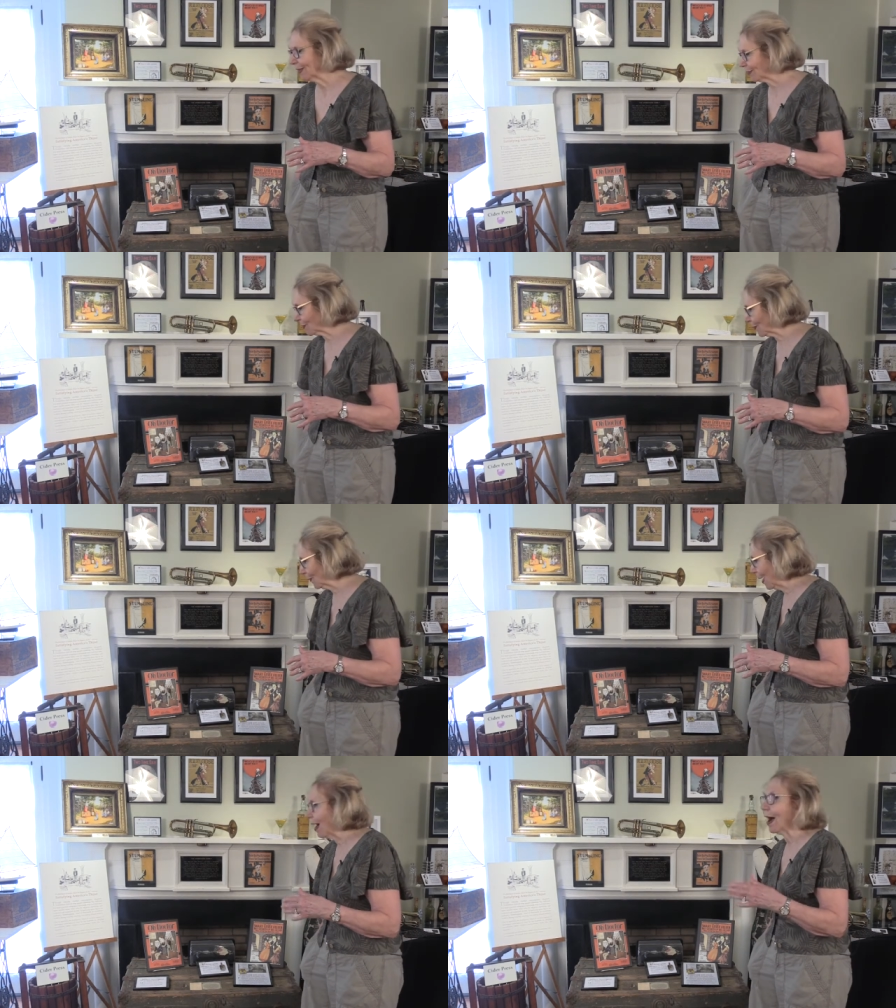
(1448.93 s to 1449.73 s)

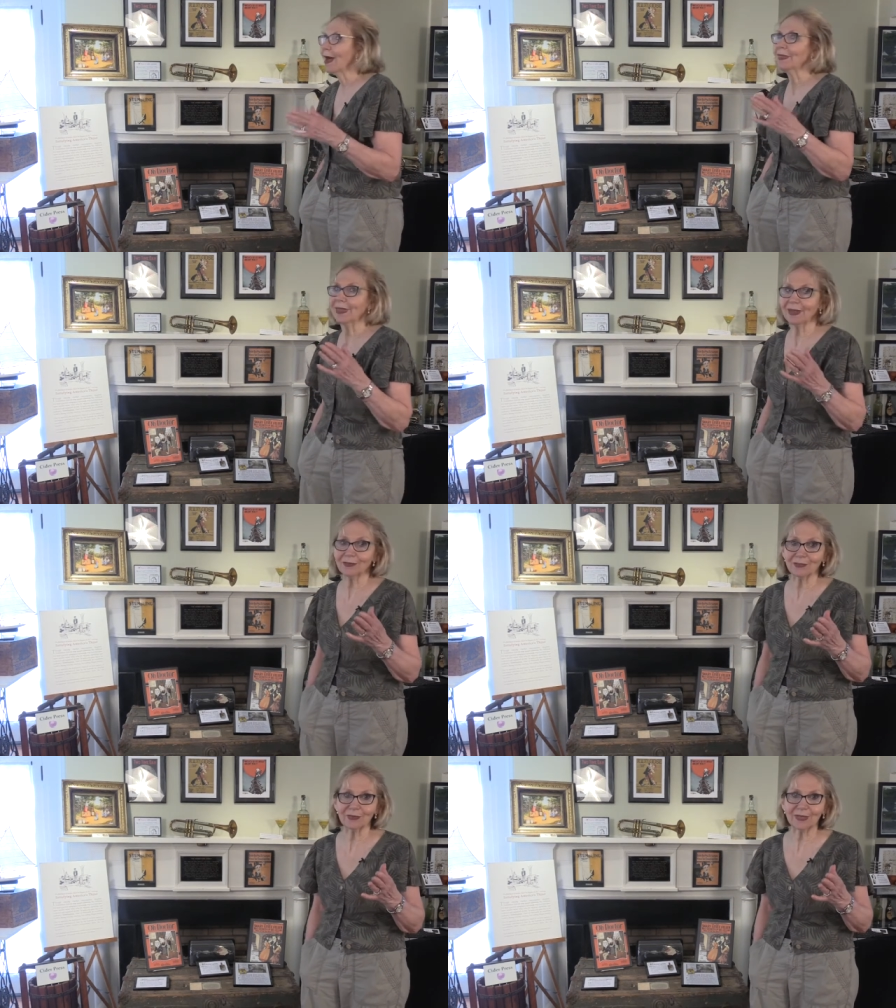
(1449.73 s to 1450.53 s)
So the
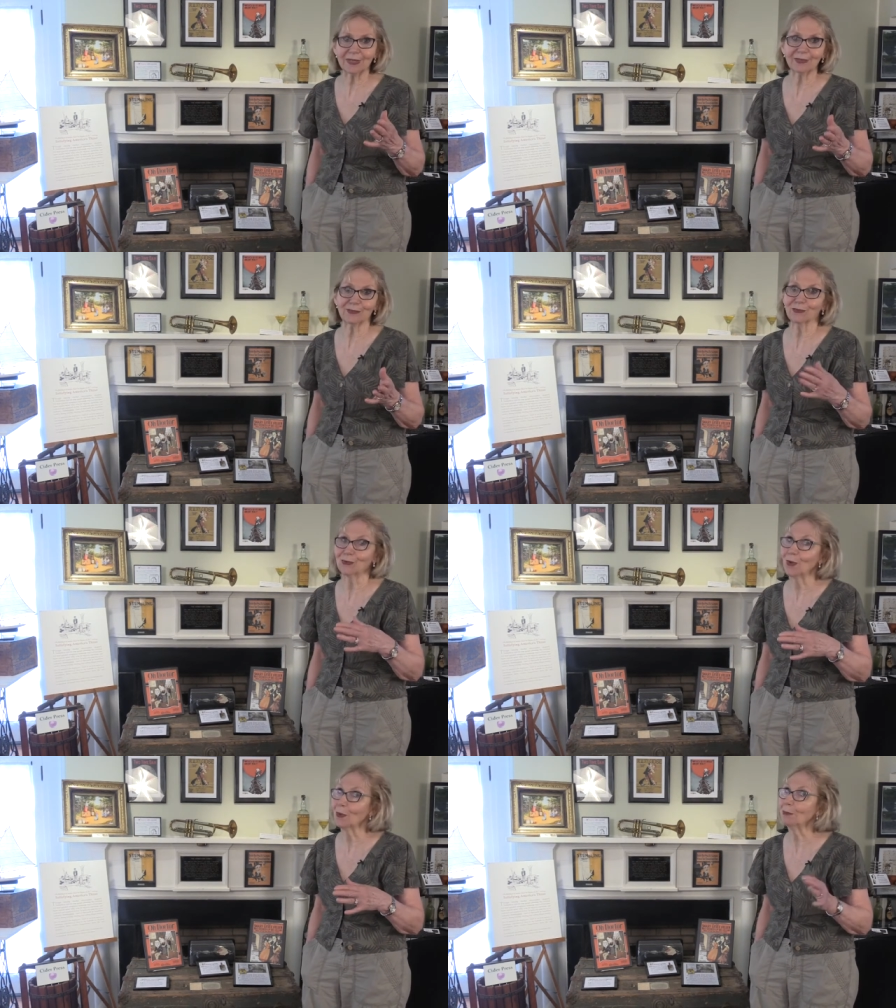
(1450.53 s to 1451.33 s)
answer is
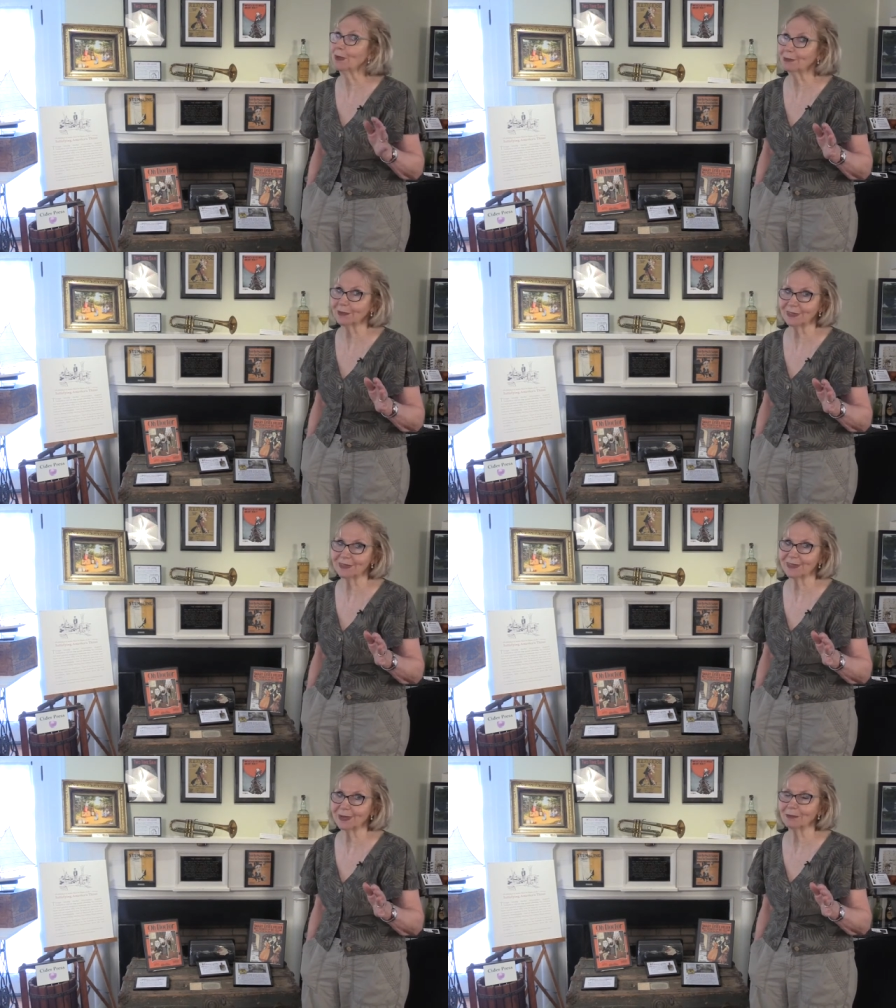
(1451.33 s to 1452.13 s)
no, people
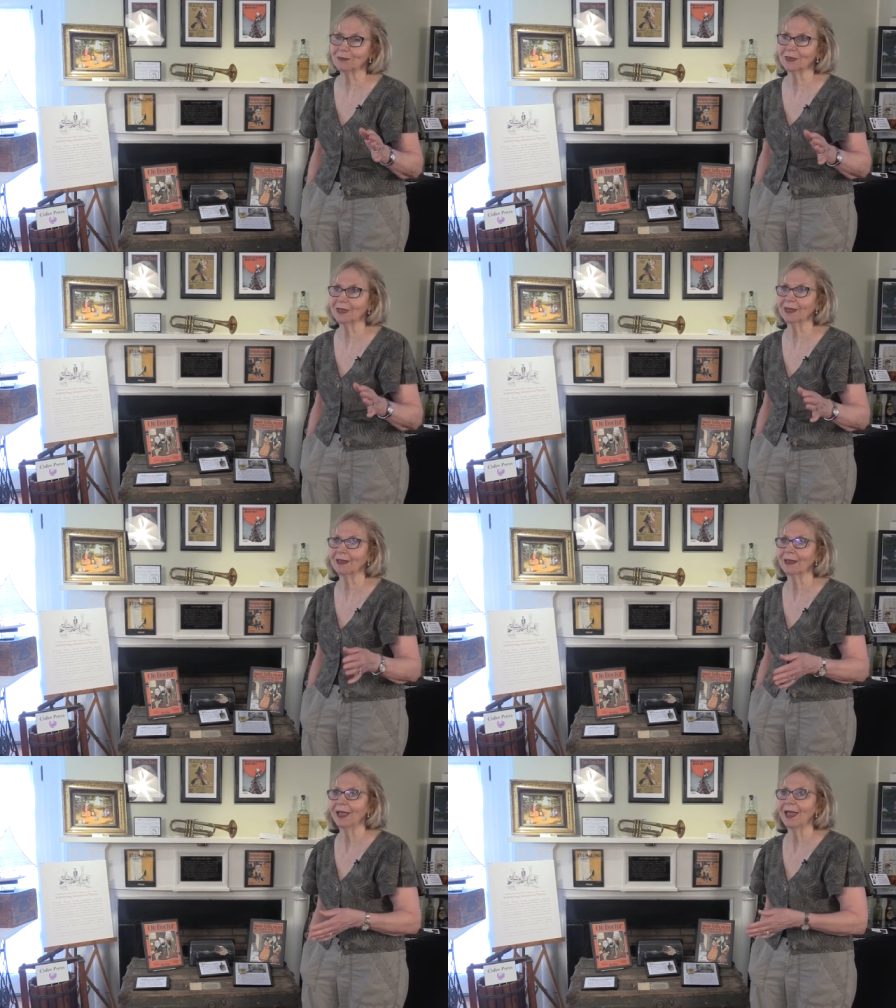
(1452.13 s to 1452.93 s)
didn't stop
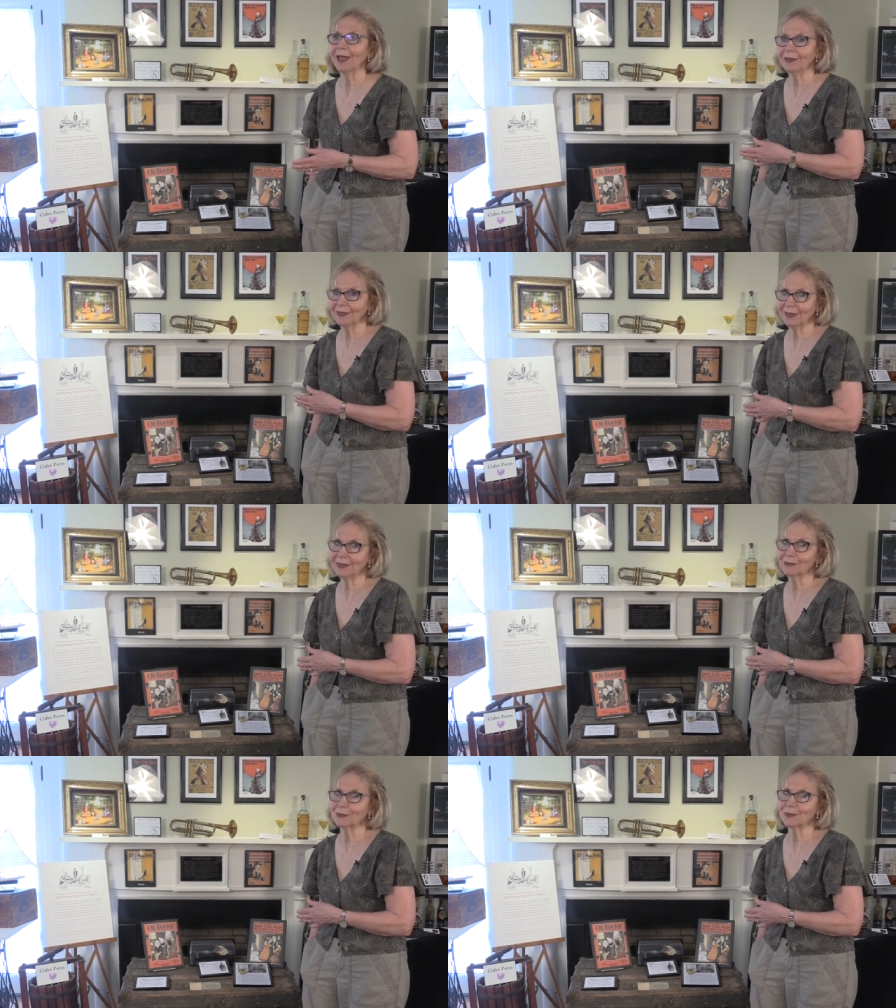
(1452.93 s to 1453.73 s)
drinking, and
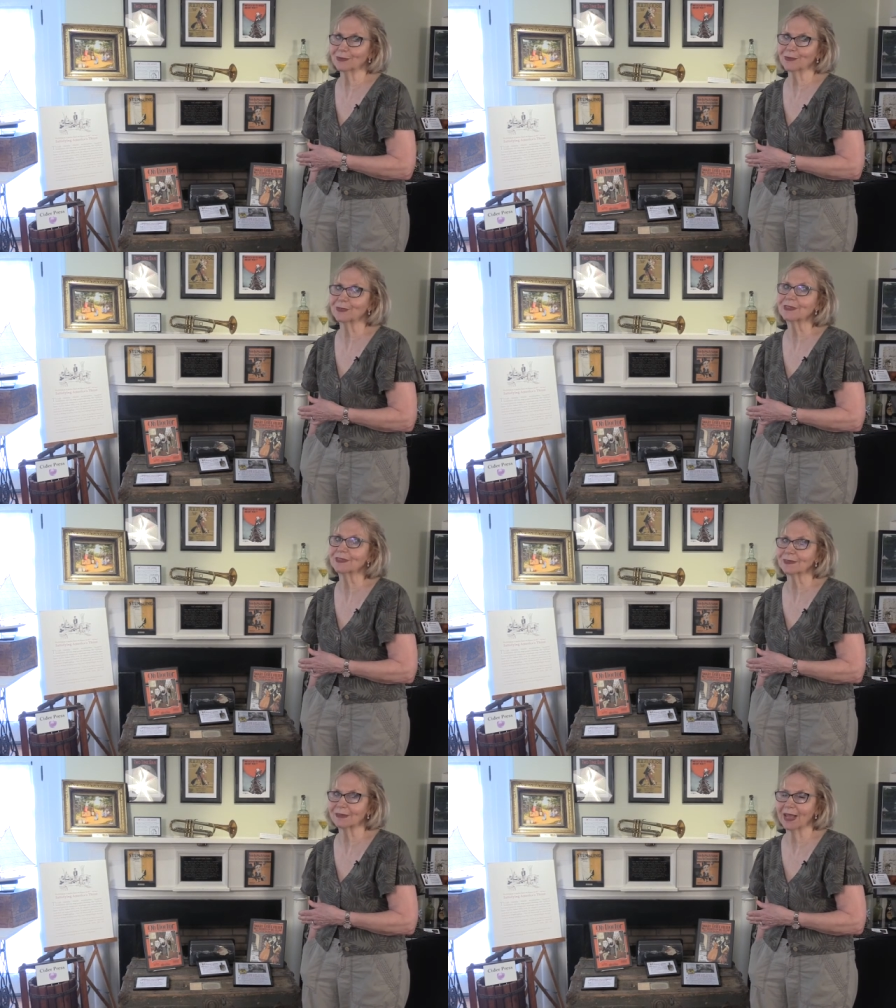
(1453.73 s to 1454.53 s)
these were the
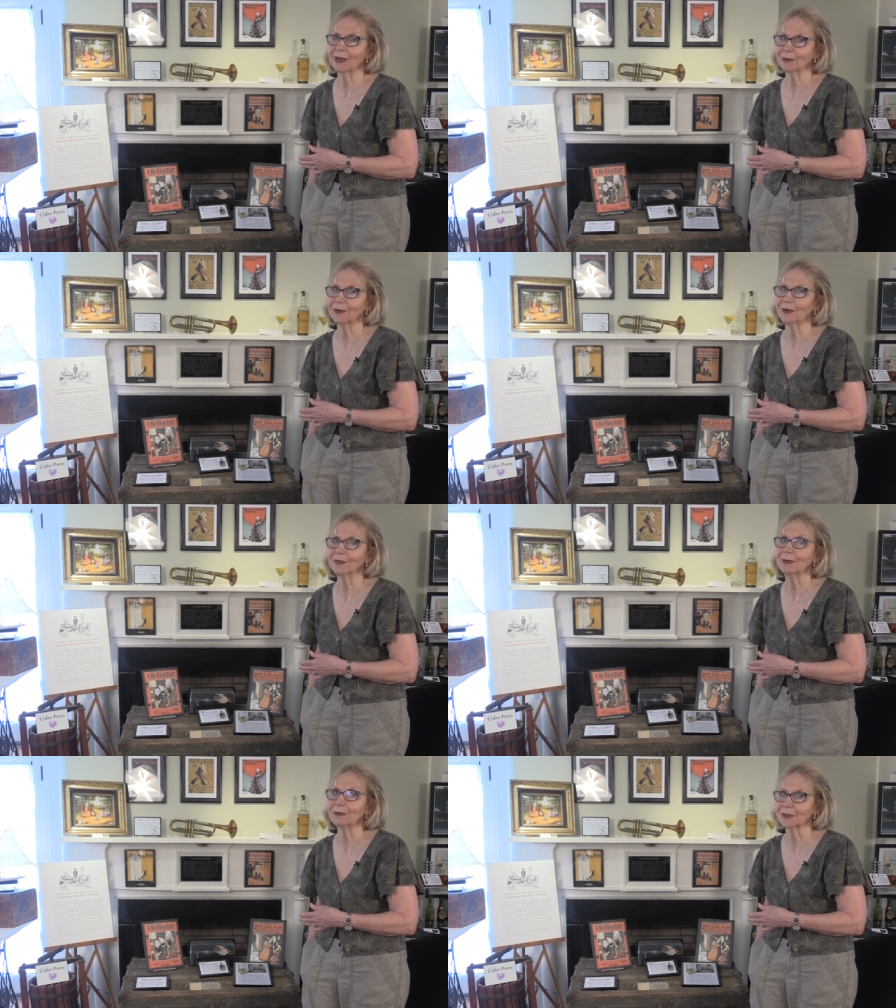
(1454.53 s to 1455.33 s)
sources of the
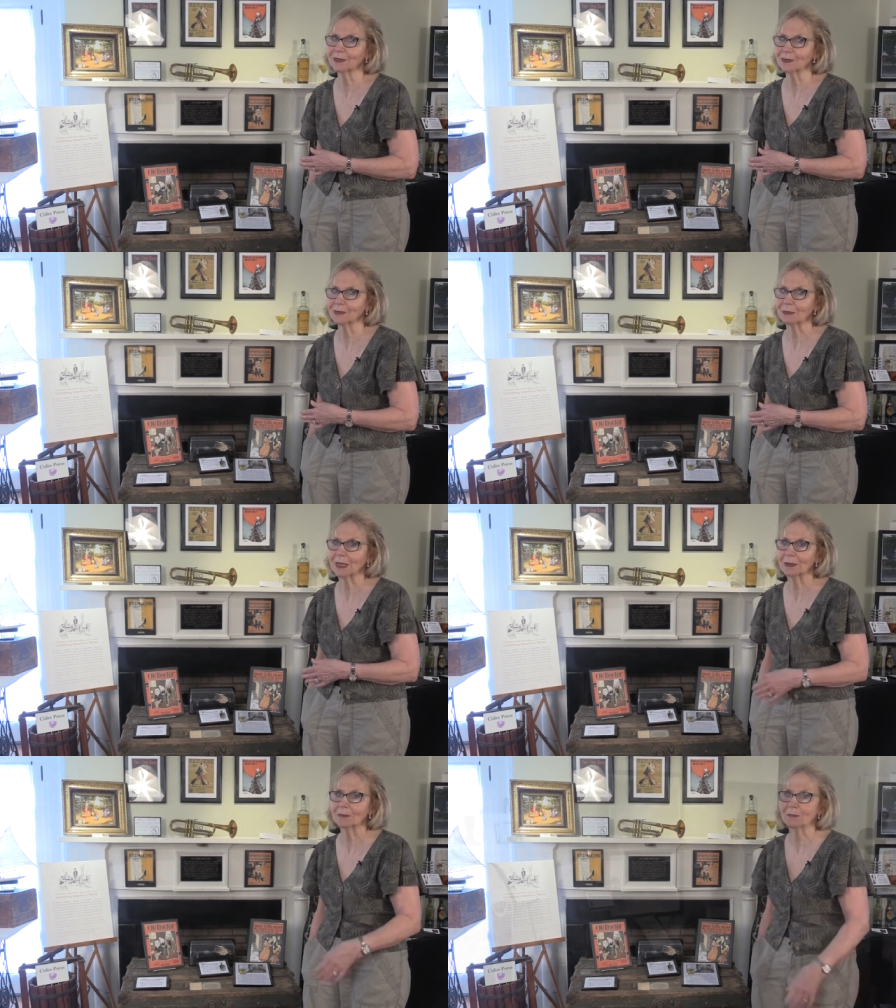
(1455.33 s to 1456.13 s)
alcohol they were
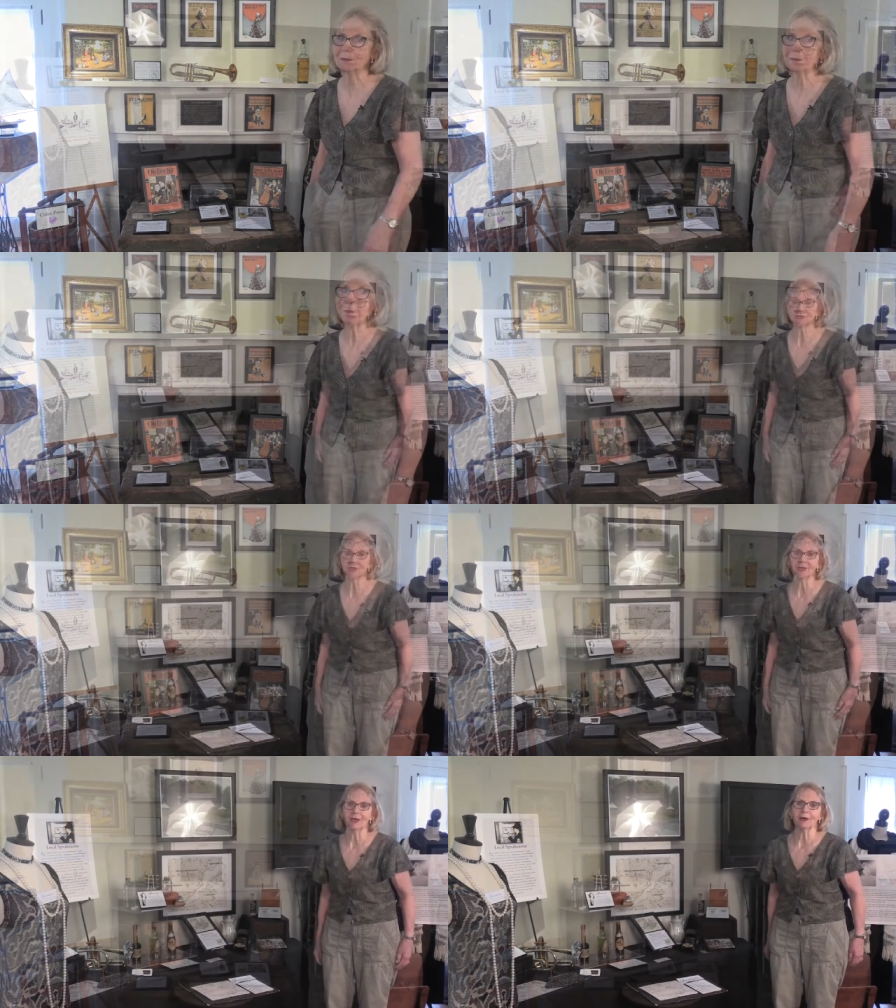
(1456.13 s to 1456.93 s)
consuming.
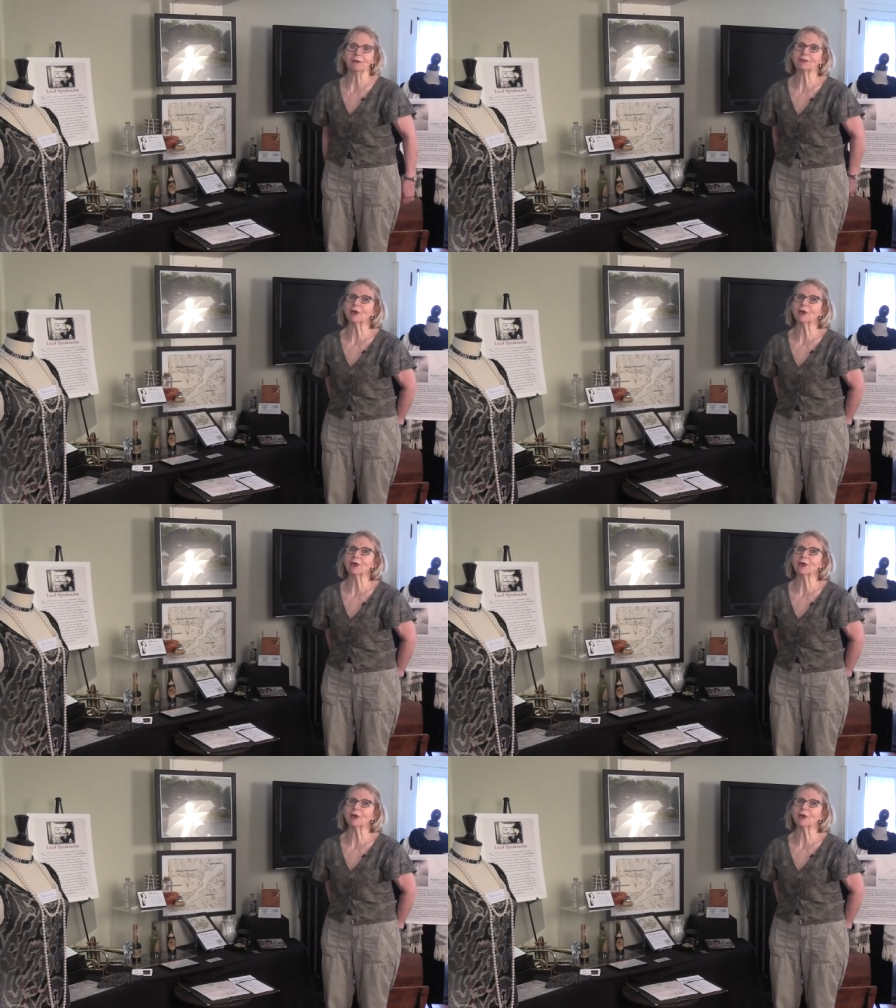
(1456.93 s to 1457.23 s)
We've